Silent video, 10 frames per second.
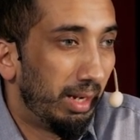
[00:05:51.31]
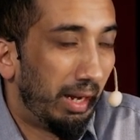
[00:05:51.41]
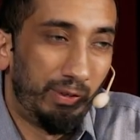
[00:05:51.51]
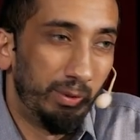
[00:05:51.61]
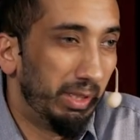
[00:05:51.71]
I
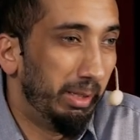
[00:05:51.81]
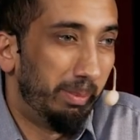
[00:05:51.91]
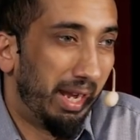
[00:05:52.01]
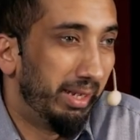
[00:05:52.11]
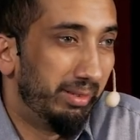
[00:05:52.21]
feel really
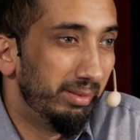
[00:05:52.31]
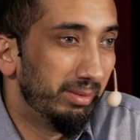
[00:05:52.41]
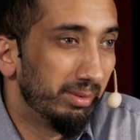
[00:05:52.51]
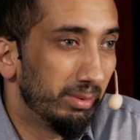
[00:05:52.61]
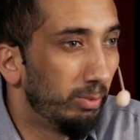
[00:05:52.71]
bad.
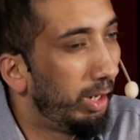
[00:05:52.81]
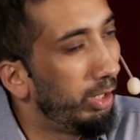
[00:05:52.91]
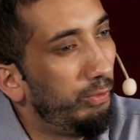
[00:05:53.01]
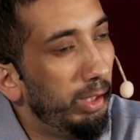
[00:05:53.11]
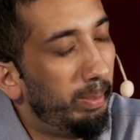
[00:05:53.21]
Why do
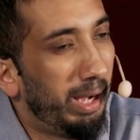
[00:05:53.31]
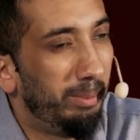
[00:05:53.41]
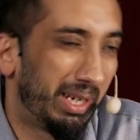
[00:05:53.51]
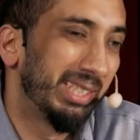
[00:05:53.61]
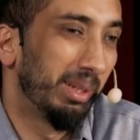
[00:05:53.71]
you feel bad?
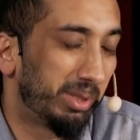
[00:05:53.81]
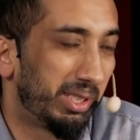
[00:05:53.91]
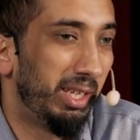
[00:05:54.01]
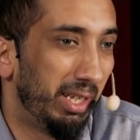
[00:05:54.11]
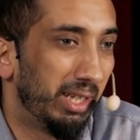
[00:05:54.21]
Because I'm
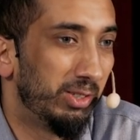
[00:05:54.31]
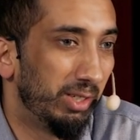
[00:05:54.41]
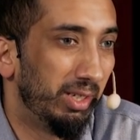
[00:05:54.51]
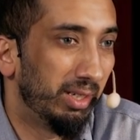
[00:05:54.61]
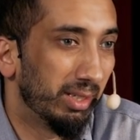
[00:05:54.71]
studying
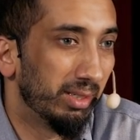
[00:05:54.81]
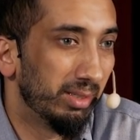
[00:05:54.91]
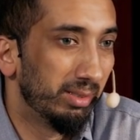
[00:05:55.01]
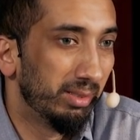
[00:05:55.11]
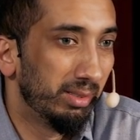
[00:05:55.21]
engineering.
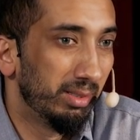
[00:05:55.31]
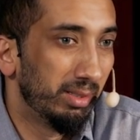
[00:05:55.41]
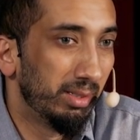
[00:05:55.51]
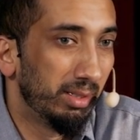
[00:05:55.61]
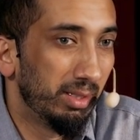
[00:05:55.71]

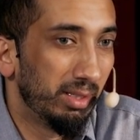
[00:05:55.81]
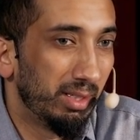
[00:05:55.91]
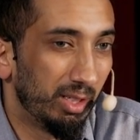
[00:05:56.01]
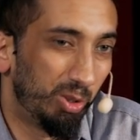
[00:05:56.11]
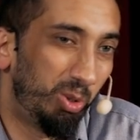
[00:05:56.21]

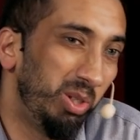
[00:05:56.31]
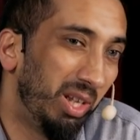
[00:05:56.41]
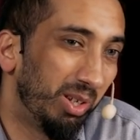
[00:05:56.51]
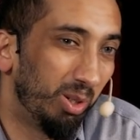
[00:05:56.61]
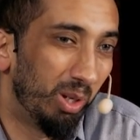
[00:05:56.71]
It's
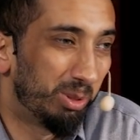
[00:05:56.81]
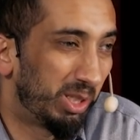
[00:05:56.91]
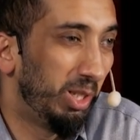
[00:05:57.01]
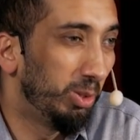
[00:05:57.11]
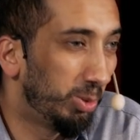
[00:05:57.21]
dunya, you know, I'm
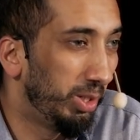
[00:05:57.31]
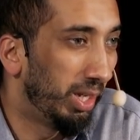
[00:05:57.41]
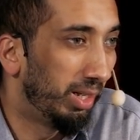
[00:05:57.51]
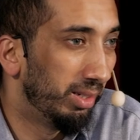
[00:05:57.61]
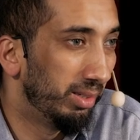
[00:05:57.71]
studying
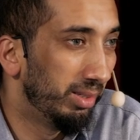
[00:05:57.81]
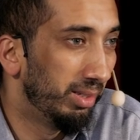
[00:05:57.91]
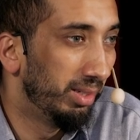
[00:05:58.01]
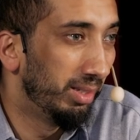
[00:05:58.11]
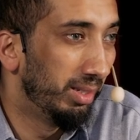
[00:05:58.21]
dunya.
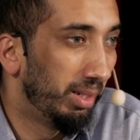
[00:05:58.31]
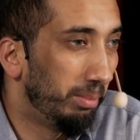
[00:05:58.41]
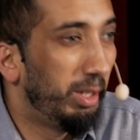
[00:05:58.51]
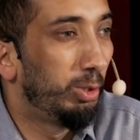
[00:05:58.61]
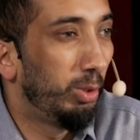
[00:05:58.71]

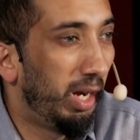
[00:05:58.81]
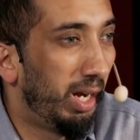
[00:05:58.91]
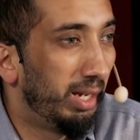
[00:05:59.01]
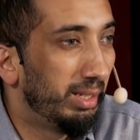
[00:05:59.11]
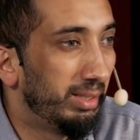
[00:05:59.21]
Make
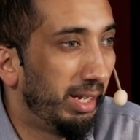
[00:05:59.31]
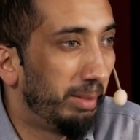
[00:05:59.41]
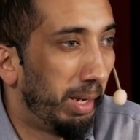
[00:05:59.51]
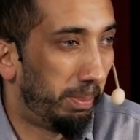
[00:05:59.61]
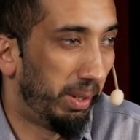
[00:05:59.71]
dua
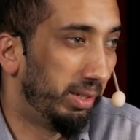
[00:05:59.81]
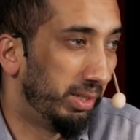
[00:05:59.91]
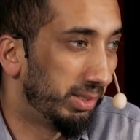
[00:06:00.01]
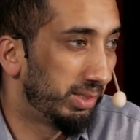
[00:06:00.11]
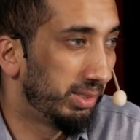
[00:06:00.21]
that my
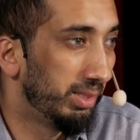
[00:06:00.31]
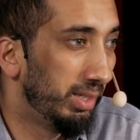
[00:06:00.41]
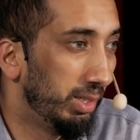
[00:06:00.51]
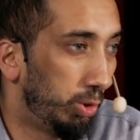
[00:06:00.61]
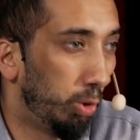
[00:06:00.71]
parents
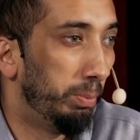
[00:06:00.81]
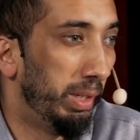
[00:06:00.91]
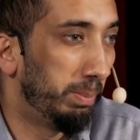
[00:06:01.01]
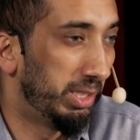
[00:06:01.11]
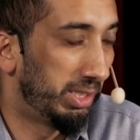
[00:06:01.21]
don't
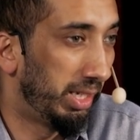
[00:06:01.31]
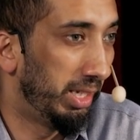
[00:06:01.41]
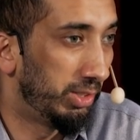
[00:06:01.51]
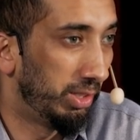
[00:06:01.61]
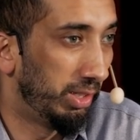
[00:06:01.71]
make me study
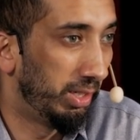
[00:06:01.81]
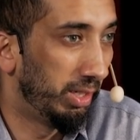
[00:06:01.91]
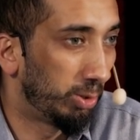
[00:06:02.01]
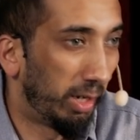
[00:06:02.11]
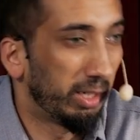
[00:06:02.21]

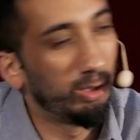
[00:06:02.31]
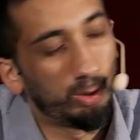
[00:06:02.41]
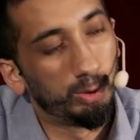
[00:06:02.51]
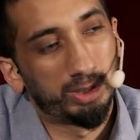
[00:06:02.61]
engineering so I can go